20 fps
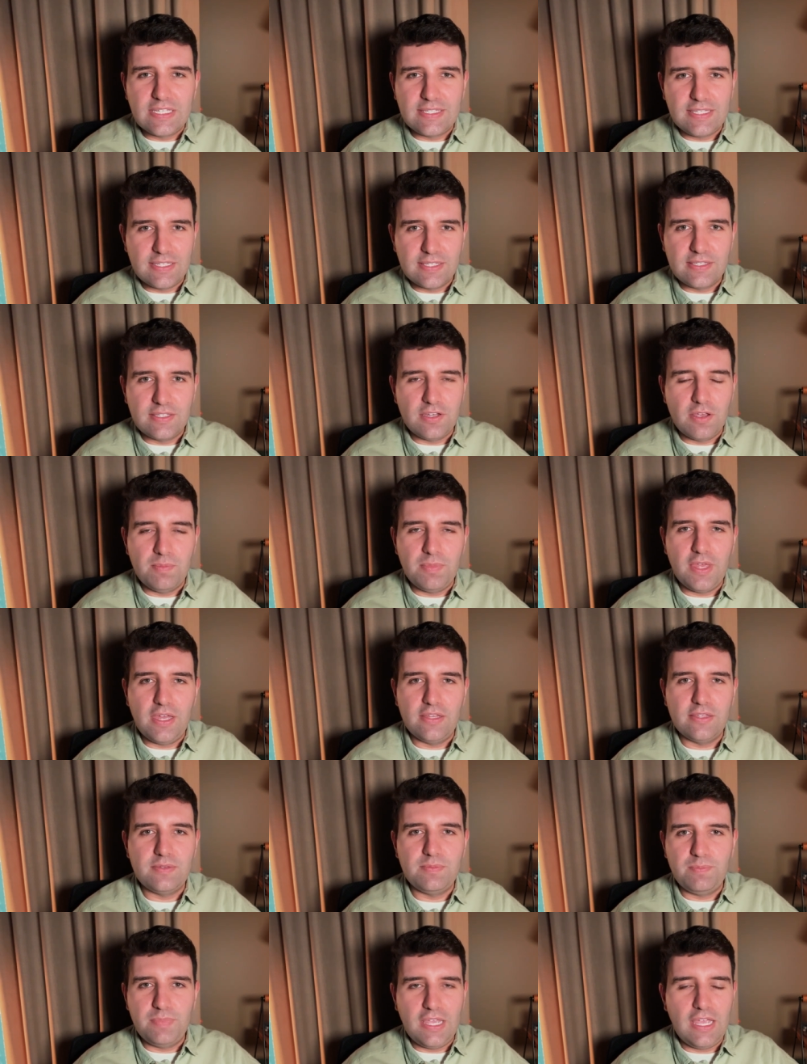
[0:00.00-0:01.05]
system
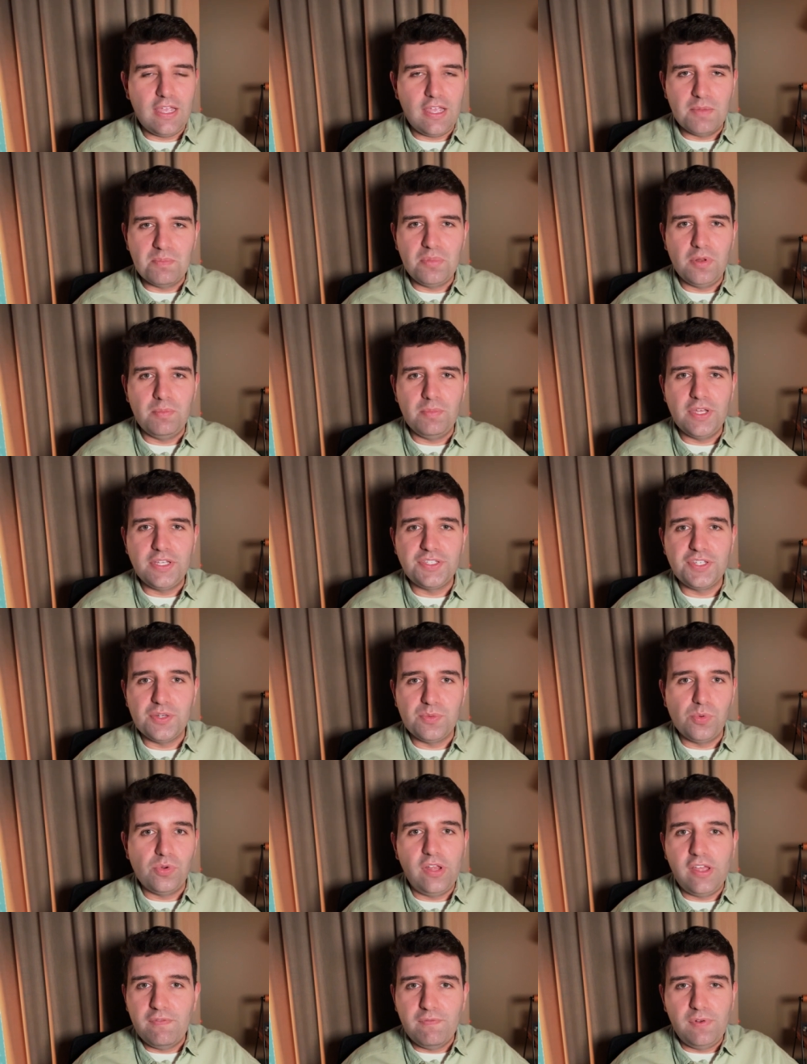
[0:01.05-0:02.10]
that's being implemented
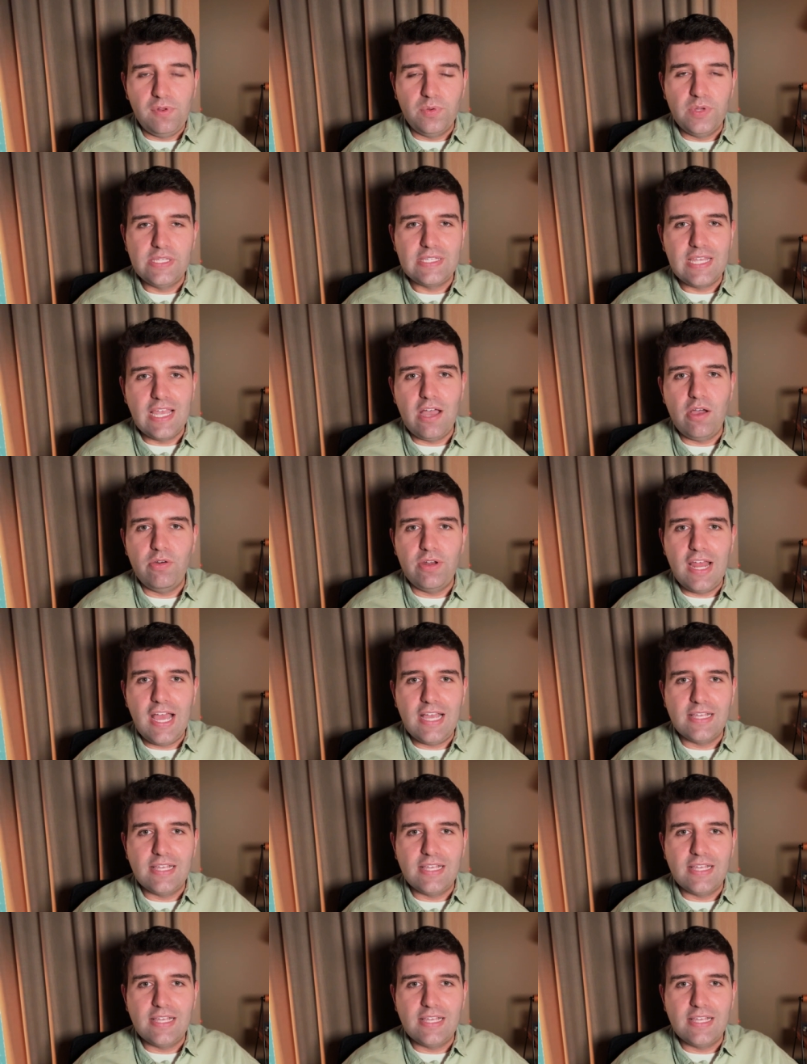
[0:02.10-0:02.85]
will influence how an